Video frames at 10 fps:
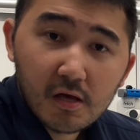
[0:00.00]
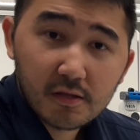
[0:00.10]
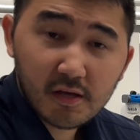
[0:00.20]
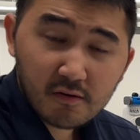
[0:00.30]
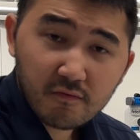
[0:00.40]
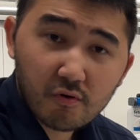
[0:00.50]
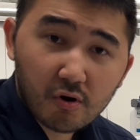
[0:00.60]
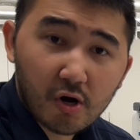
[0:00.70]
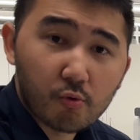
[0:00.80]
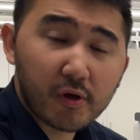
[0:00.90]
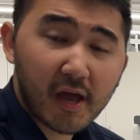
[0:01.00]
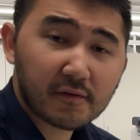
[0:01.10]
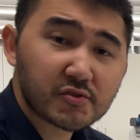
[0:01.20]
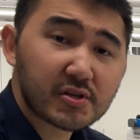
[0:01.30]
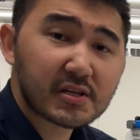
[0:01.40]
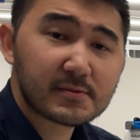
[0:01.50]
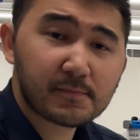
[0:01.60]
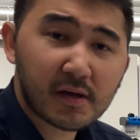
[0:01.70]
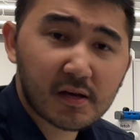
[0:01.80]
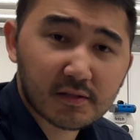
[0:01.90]
Therefore, we have to
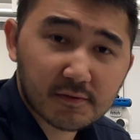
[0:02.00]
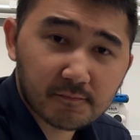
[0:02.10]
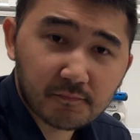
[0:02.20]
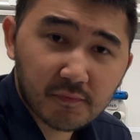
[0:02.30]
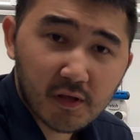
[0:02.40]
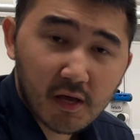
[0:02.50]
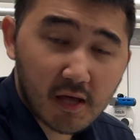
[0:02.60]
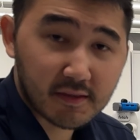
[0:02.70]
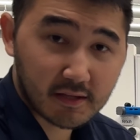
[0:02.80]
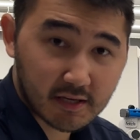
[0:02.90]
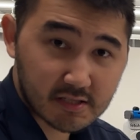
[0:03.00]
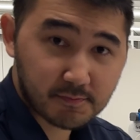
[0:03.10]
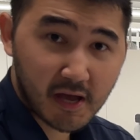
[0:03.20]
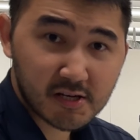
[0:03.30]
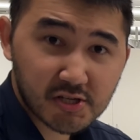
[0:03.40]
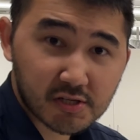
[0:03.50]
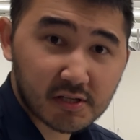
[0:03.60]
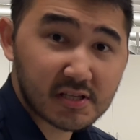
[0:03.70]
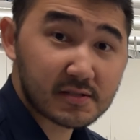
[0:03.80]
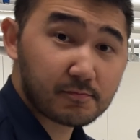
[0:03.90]
expand, and that expansion
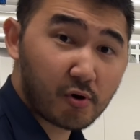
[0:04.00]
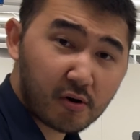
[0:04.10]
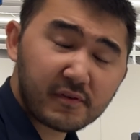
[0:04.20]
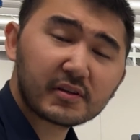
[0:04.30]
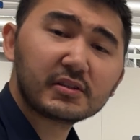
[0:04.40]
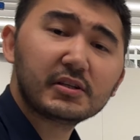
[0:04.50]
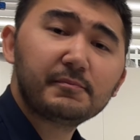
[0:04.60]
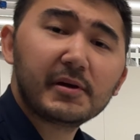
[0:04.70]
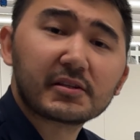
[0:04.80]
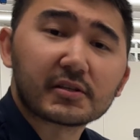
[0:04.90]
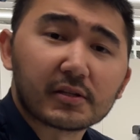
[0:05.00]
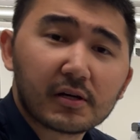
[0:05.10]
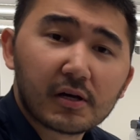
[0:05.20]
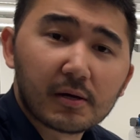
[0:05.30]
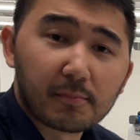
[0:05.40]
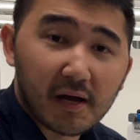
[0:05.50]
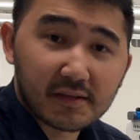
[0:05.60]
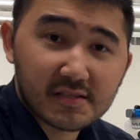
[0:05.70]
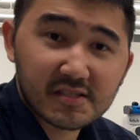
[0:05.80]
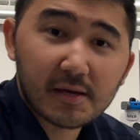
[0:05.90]
is perfectly depicted by
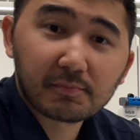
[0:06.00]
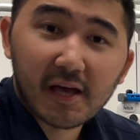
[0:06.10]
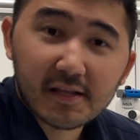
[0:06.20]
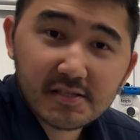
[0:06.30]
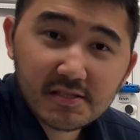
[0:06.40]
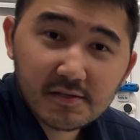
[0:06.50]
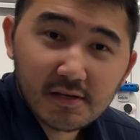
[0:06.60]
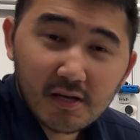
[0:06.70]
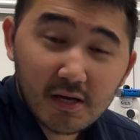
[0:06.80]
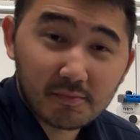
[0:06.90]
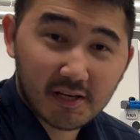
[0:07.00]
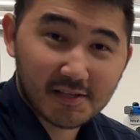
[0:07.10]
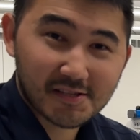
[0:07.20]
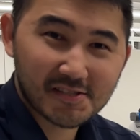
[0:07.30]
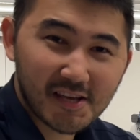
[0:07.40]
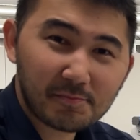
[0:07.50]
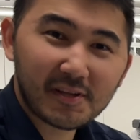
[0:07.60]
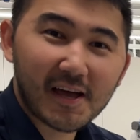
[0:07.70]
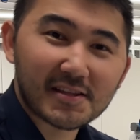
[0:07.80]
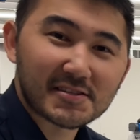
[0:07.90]
the Steppe lands, because Steppe
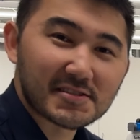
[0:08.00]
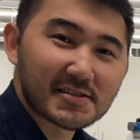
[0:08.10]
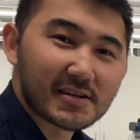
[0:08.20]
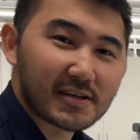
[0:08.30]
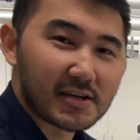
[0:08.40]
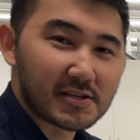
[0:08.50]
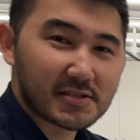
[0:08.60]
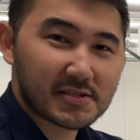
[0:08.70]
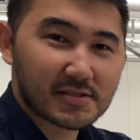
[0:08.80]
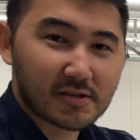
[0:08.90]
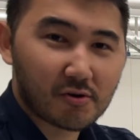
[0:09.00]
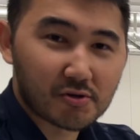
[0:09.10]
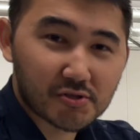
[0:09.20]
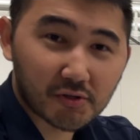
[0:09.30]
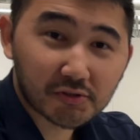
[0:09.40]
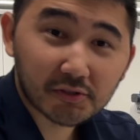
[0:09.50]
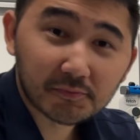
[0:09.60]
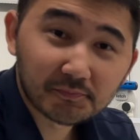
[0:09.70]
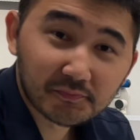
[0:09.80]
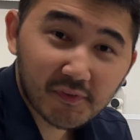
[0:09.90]
lands is horizontal.
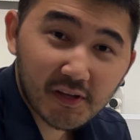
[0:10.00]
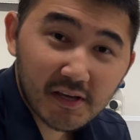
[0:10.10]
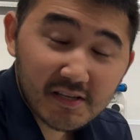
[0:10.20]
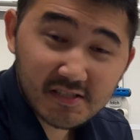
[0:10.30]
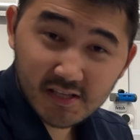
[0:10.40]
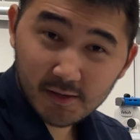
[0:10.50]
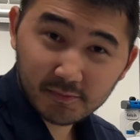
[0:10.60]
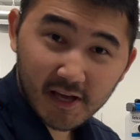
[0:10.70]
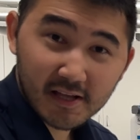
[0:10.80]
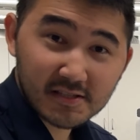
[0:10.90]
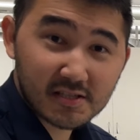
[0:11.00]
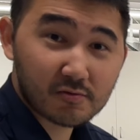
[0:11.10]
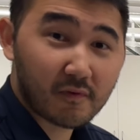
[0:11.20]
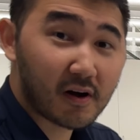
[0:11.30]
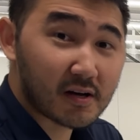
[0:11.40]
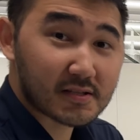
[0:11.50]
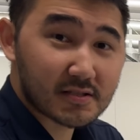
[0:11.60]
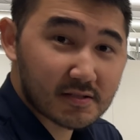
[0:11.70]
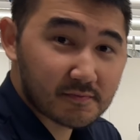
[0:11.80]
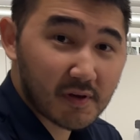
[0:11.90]
Steppe lands is
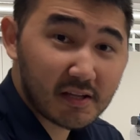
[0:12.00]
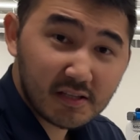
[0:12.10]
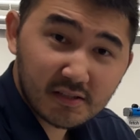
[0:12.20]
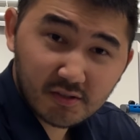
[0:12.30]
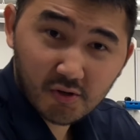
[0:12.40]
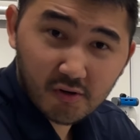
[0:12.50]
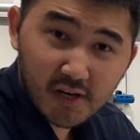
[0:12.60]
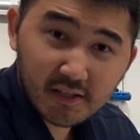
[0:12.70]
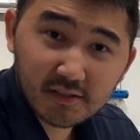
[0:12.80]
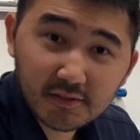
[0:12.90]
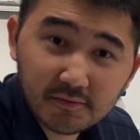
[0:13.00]
vast and interconnected.